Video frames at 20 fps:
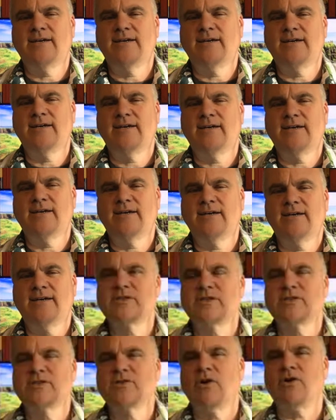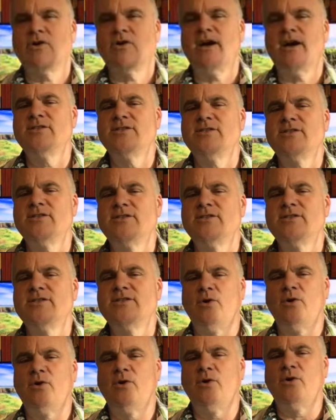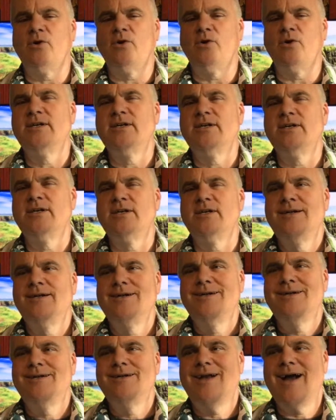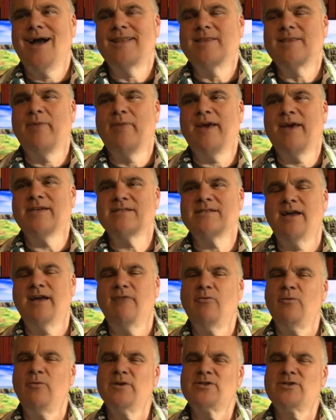So there's all kinds of roles at the base level which are